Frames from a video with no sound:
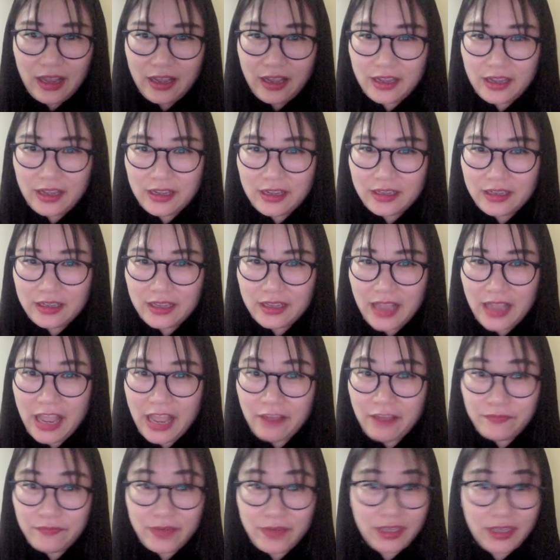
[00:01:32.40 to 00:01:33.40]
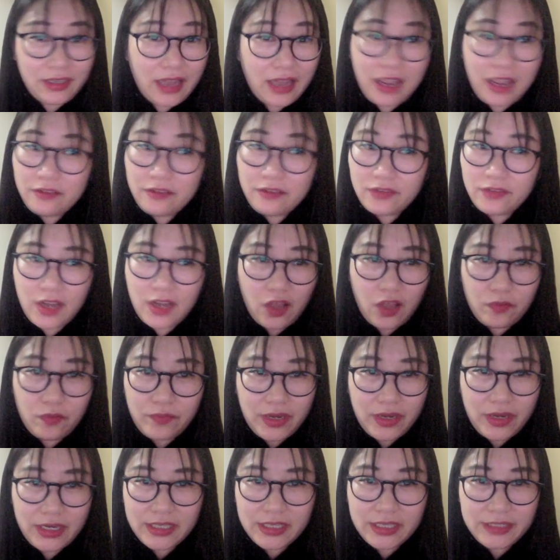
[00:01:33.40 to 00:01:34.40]
I have long
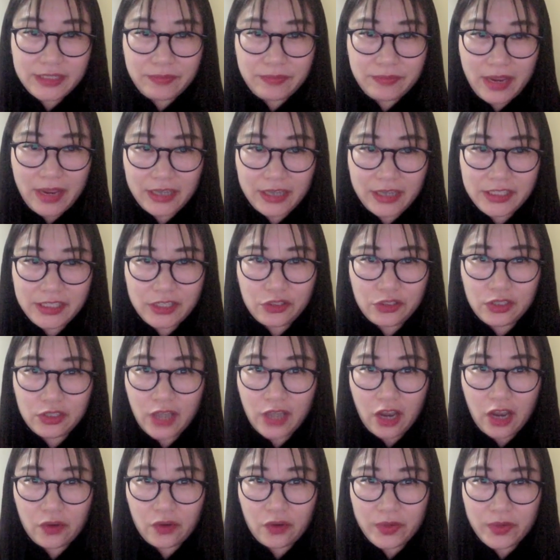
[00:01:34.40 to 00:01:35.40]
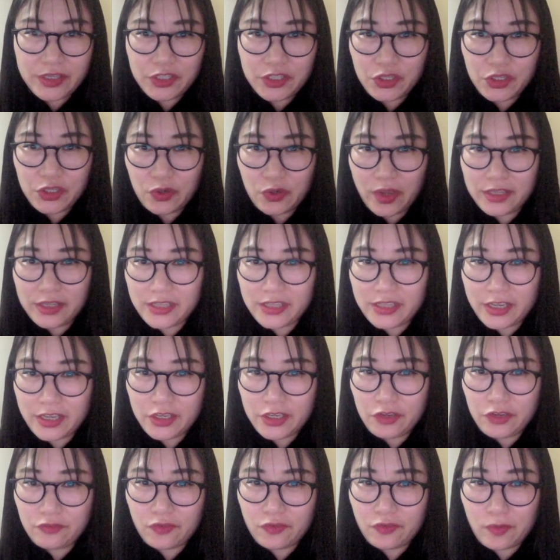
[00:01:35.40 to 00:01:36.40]
been expecting to talk with you, and
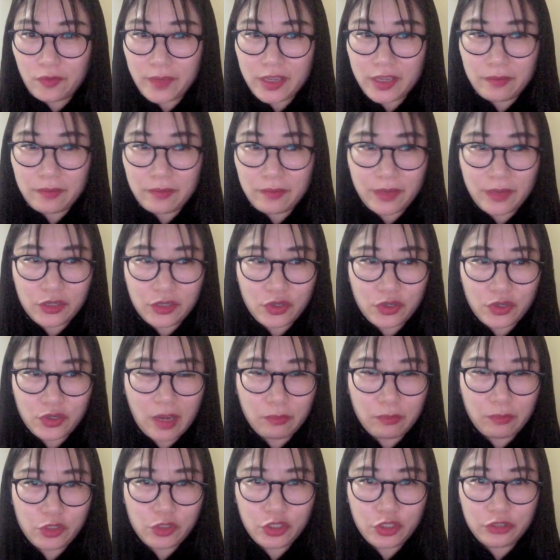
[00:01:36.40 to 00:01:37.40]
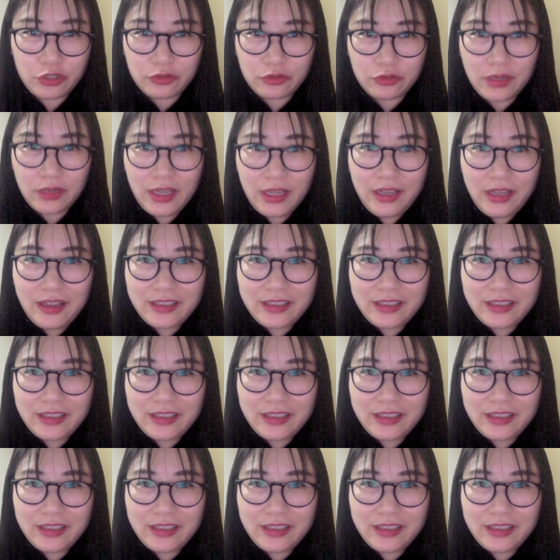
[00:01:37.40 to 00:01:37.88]
thank you for making my dream come true